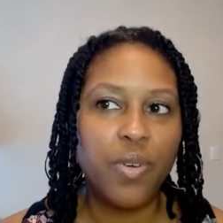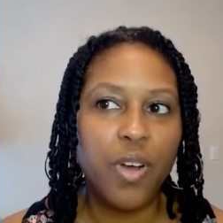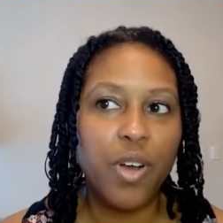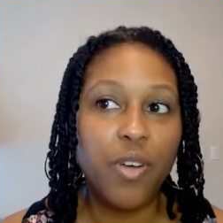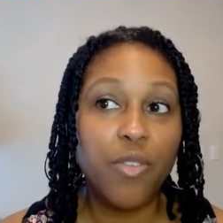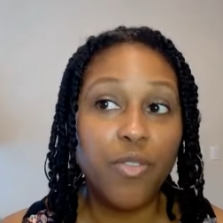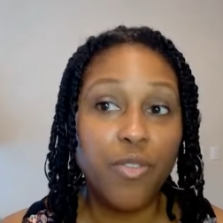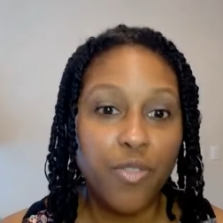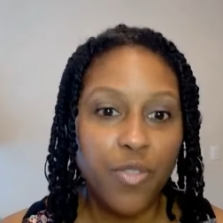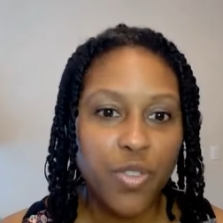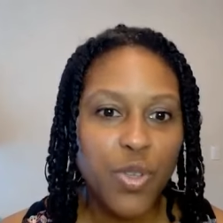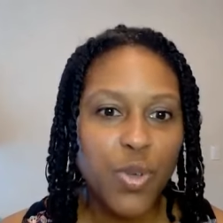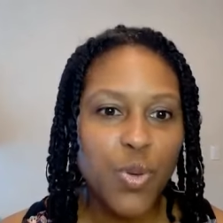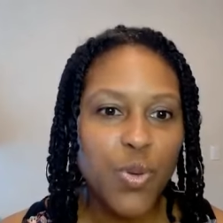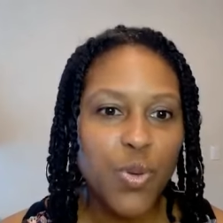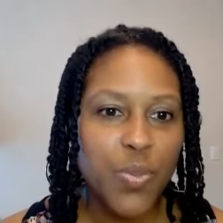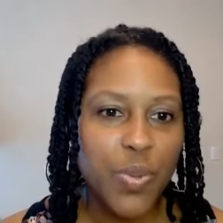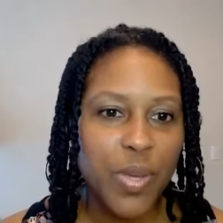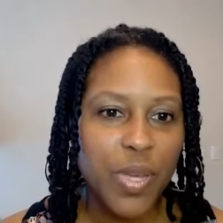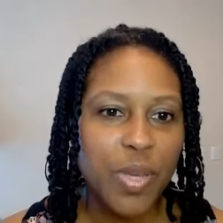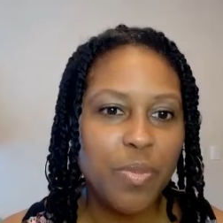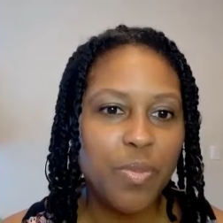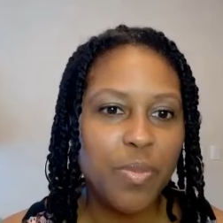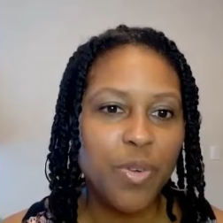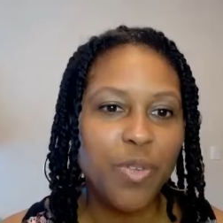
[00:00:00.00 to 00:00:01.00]
a, a few
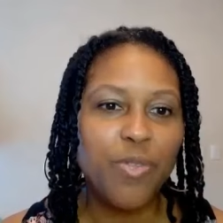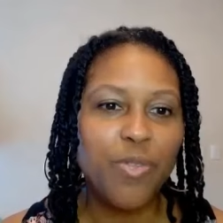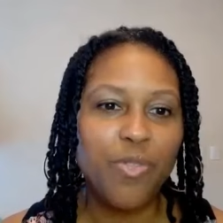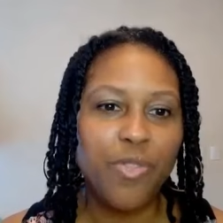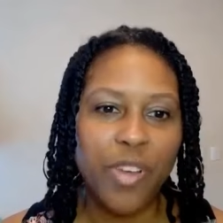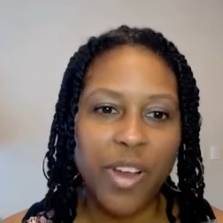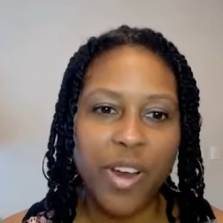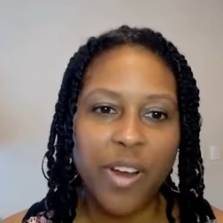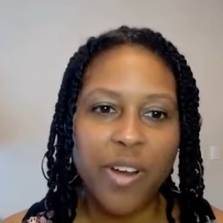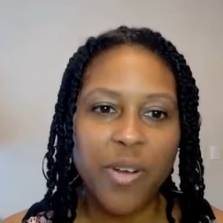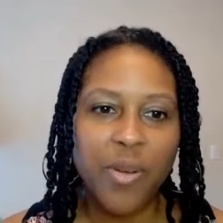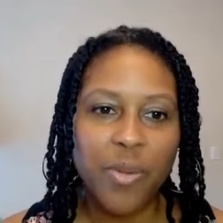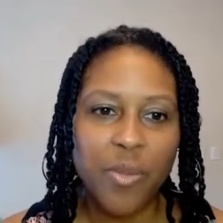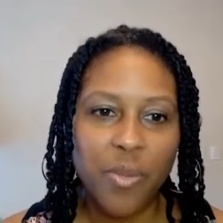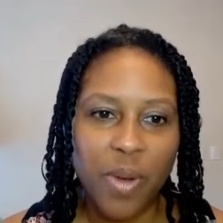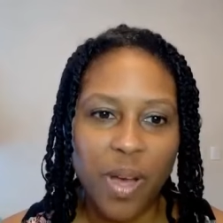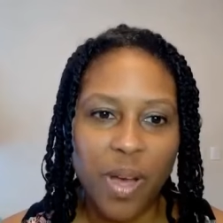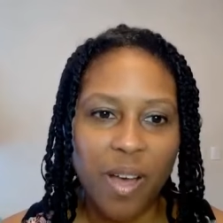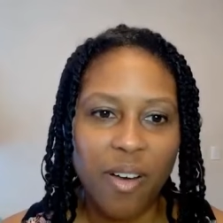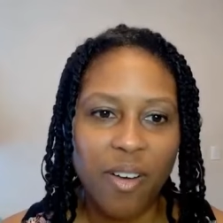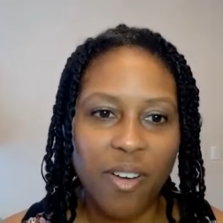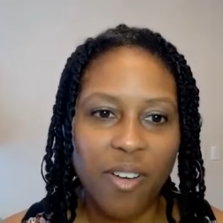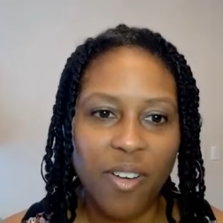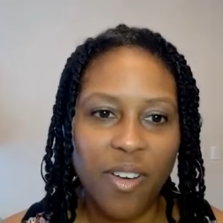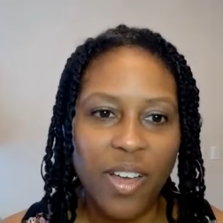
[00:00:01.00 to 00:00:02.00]
people very
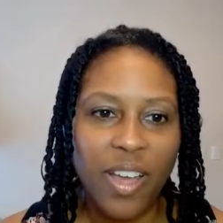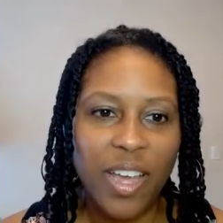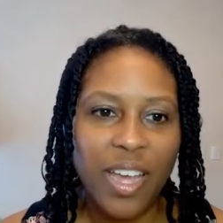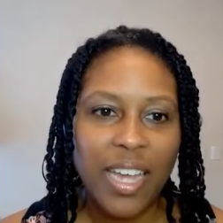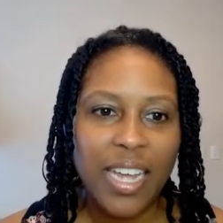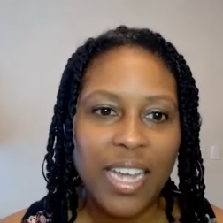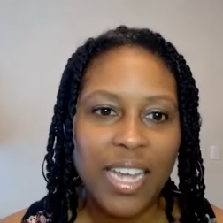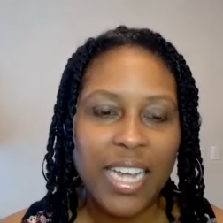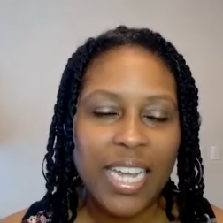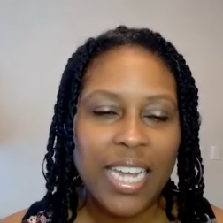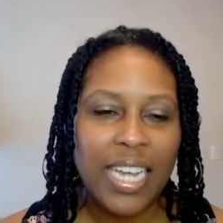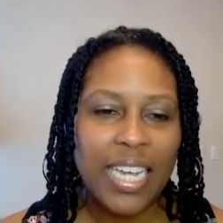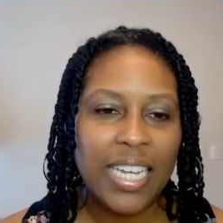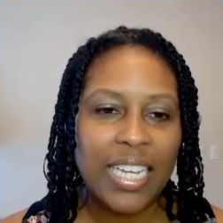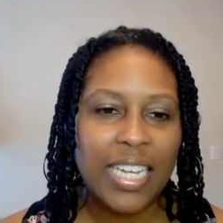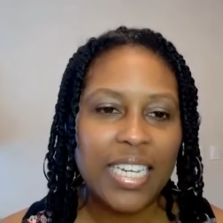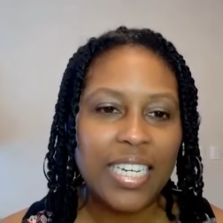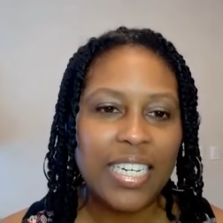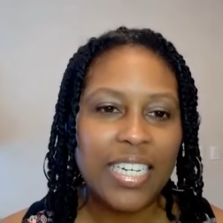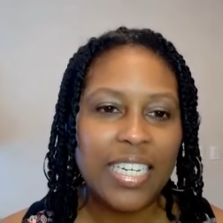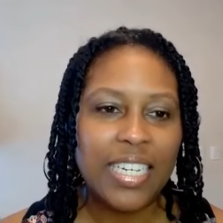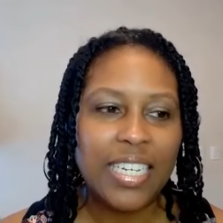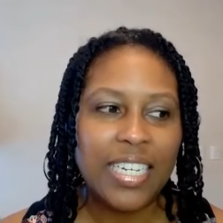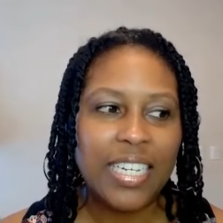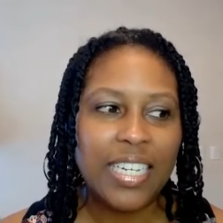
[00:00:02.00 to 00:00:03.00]
well yeah.
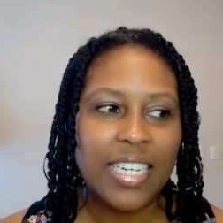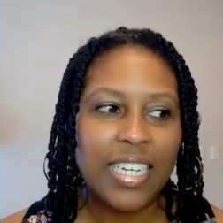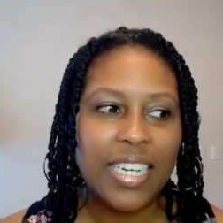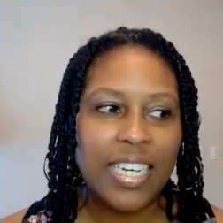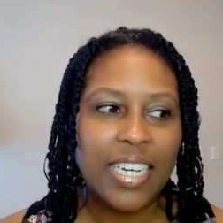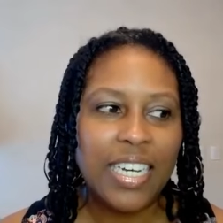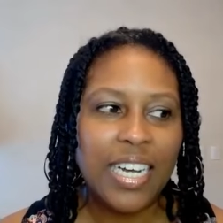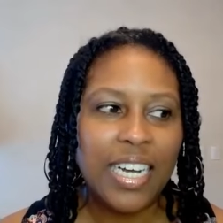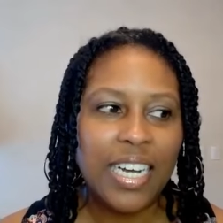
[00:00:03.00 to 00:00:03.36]
in